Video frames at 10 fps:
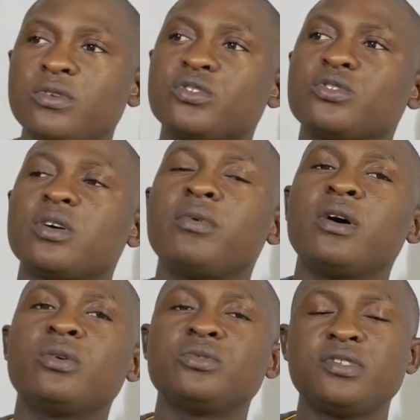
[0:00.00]
we discussed
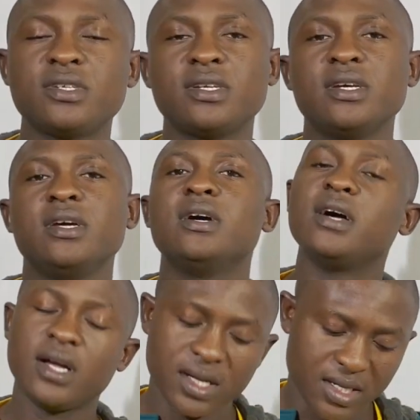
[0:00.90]
about
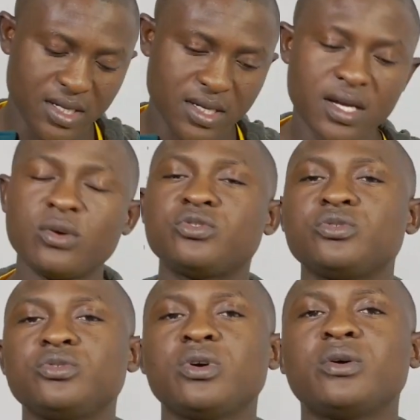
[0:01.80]
how
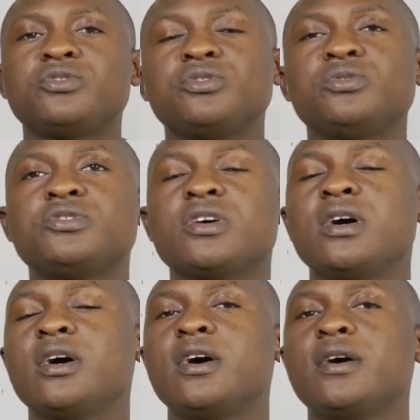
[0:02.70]
to use
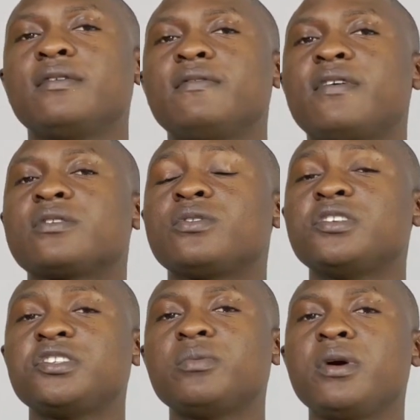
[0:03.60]

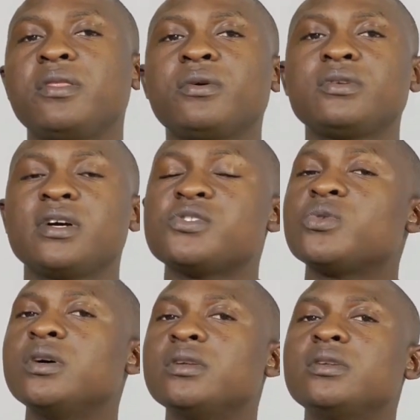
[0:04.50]
factorization method as
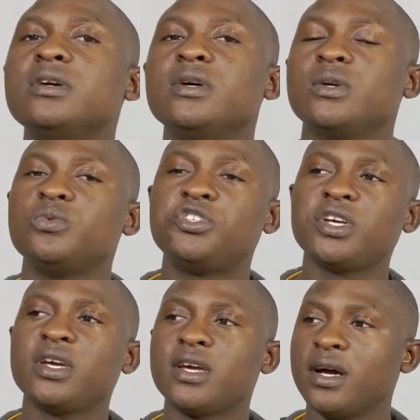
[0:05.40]
well. We
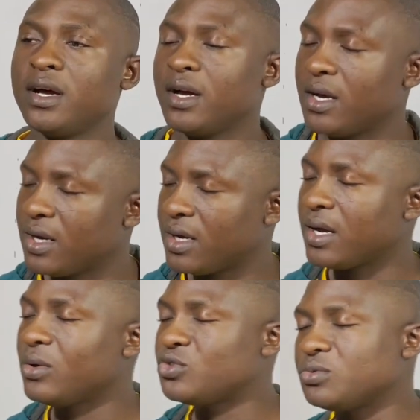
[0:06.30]
check
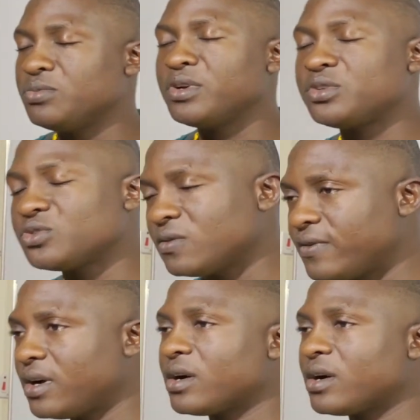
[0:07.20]
how to make use of